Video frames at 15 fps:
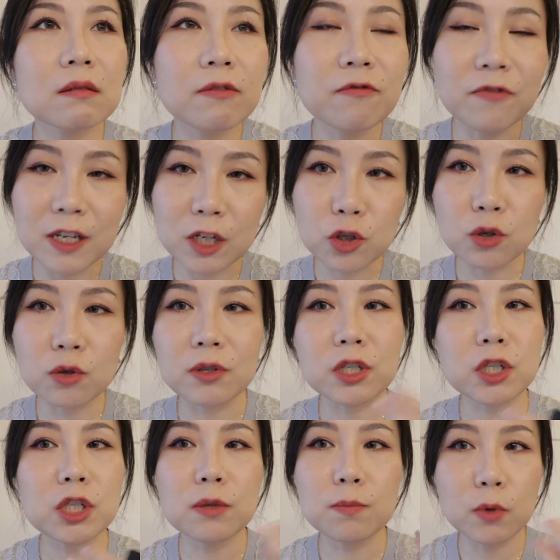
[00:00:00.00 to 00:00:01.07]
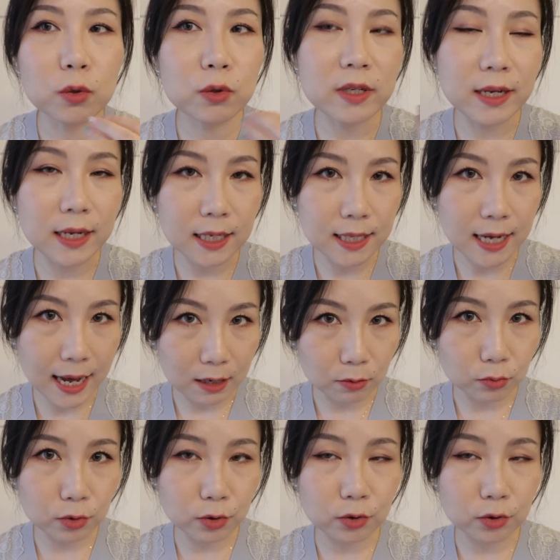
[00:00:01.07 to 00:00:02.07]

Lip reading: visually smoothen it out.